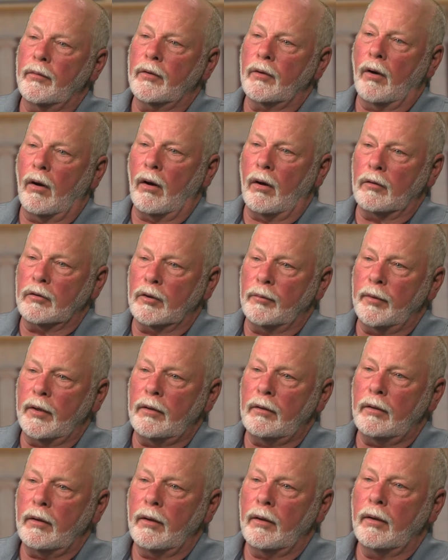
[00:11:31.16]

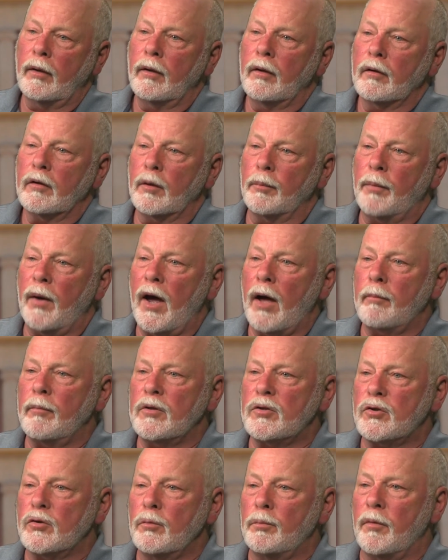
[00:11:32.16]
alderman,
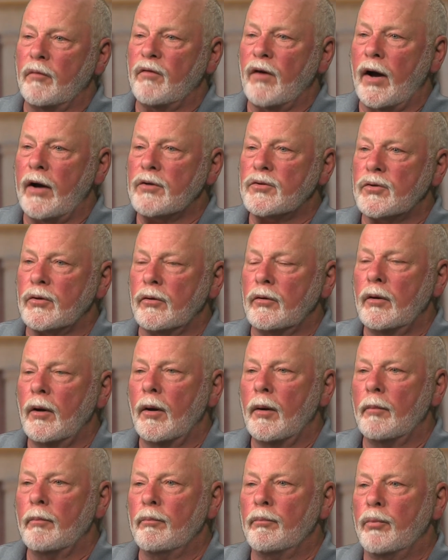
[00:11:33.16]
department supervisor,
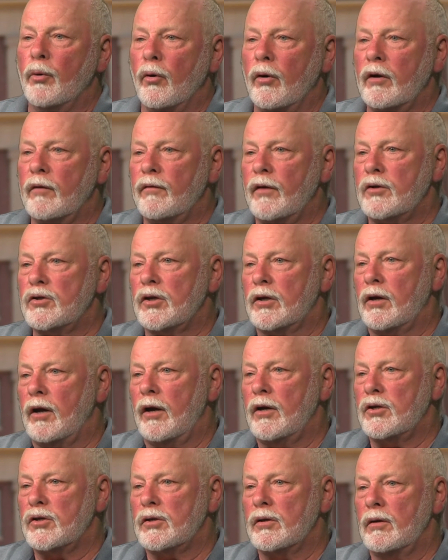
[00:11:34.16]
board of
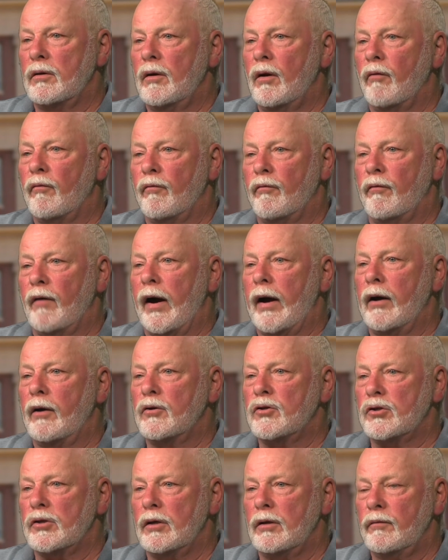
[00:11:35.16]
education, fire
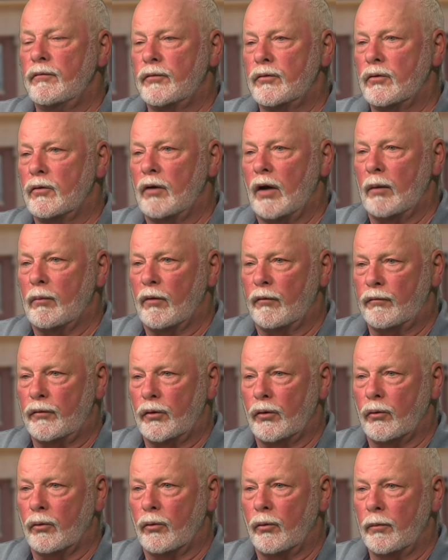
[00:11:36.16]
chief, to name a
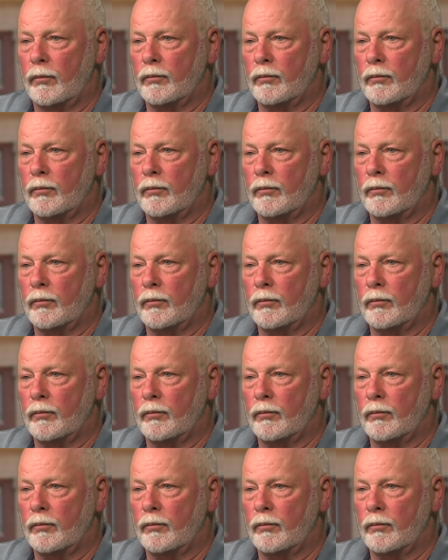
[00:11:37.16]
few.